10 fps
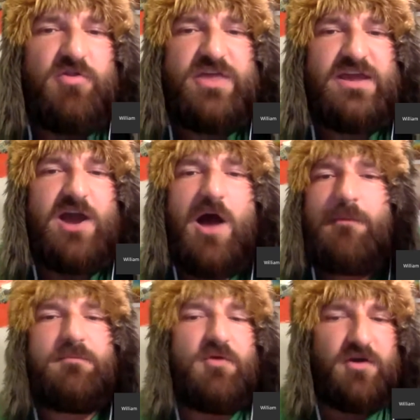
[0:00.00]
the
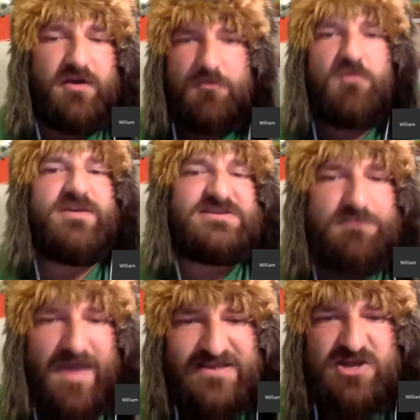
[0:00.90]
comic book movie is
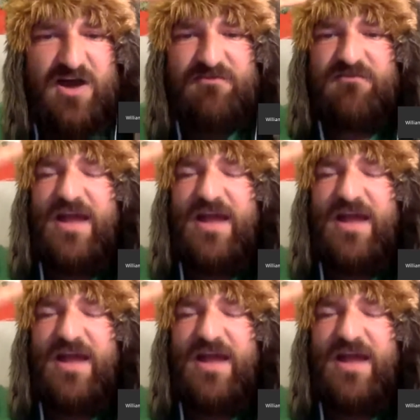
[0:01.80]
based off of.